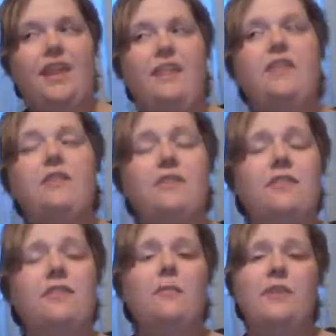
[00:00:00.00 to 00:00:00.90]
Now, this
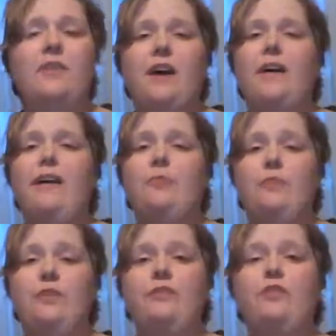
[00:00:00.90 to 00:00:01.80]
is something that I had
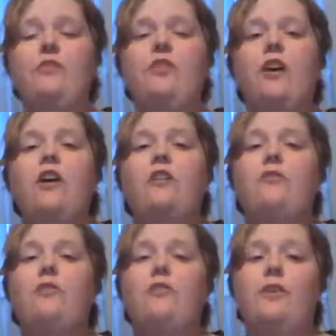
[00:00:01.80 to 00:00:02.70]
researched
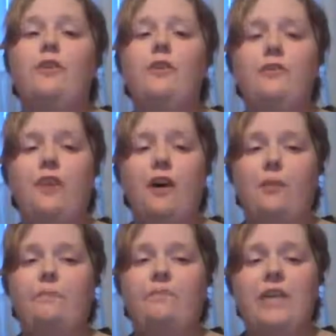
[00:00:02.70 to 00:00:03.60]
for a very long
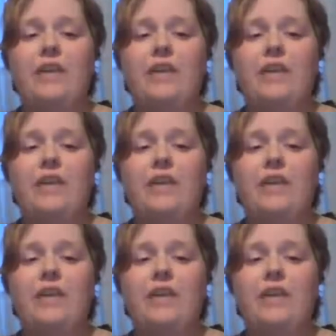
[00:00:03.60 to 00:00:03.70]
time.